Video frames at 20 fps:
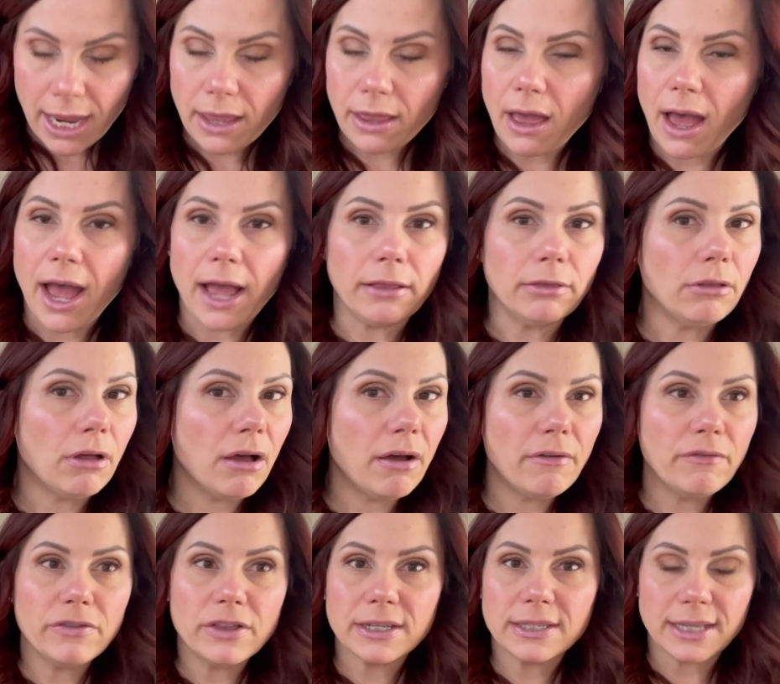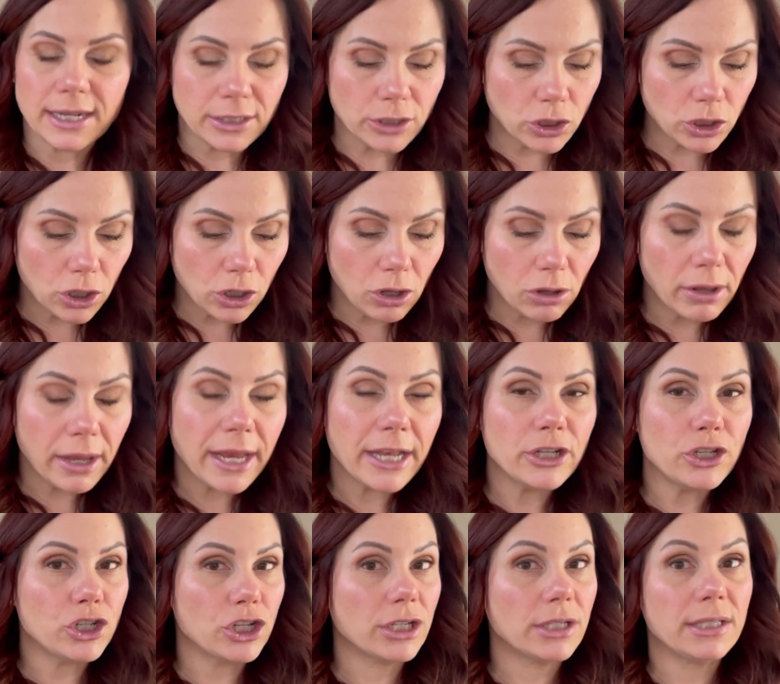I love the scent circle.
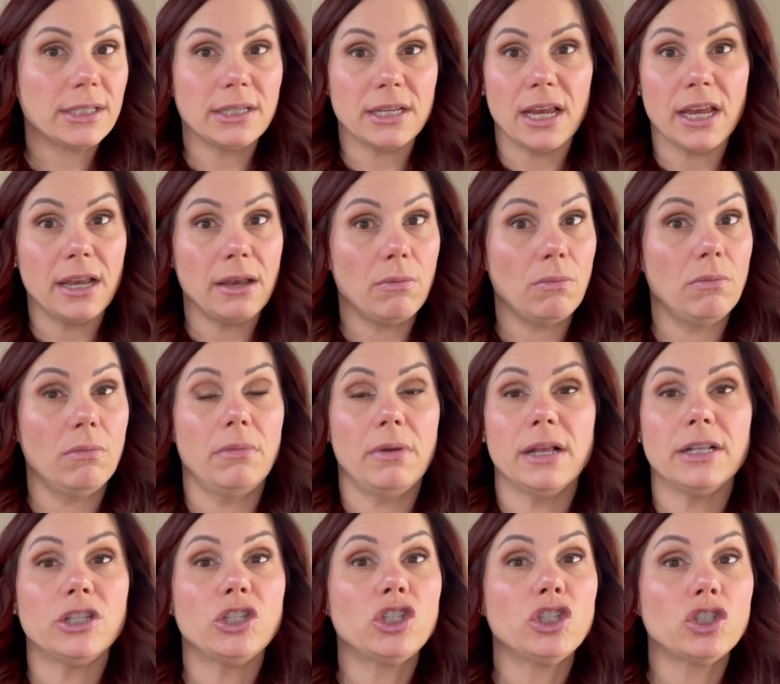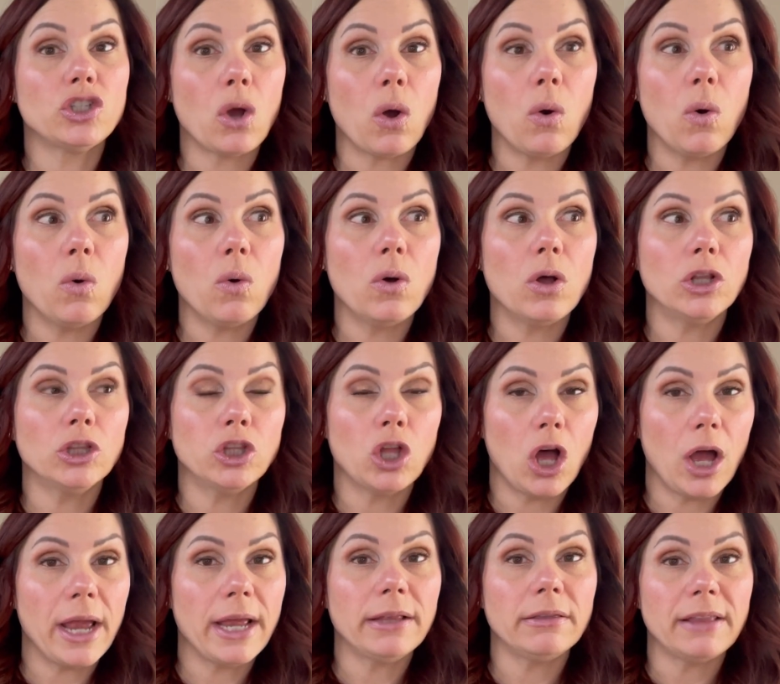It just, it it's
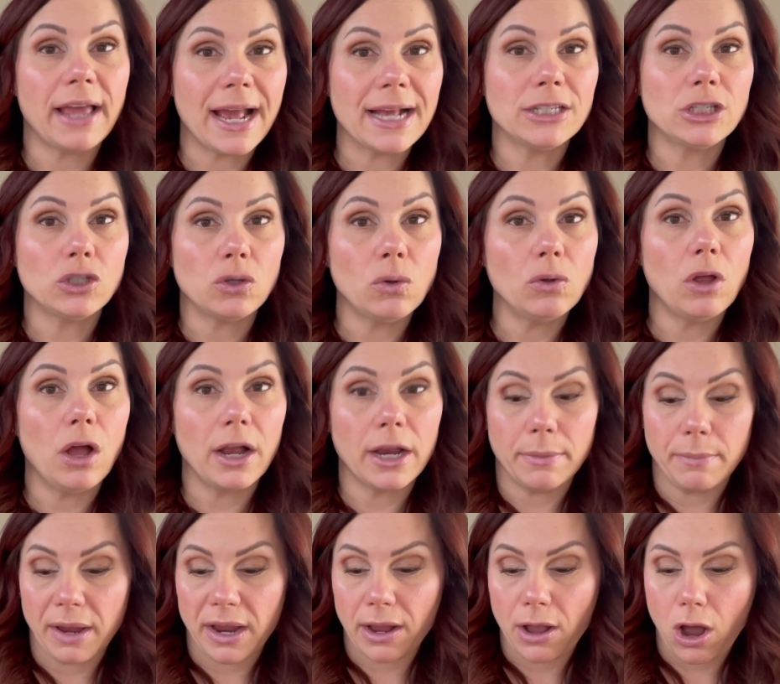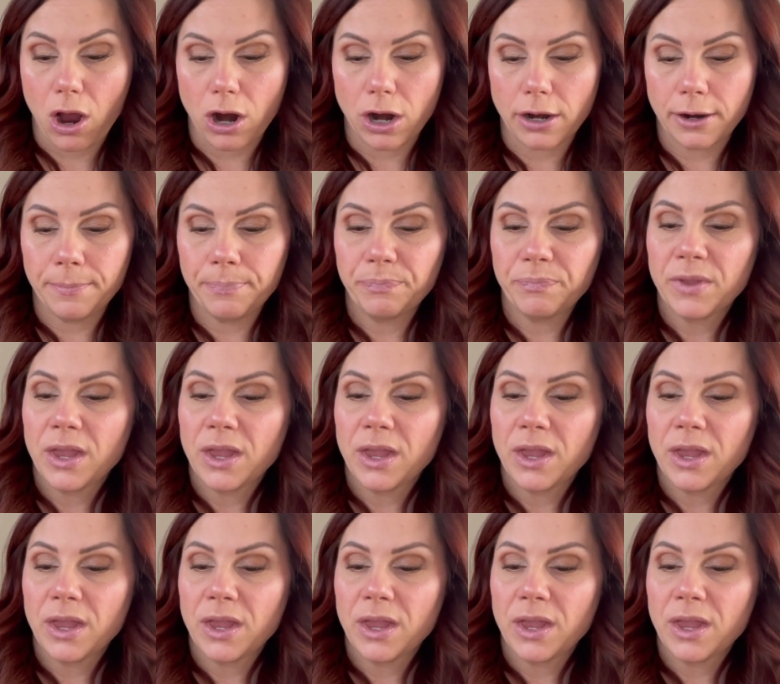so, it lasts so long in my car.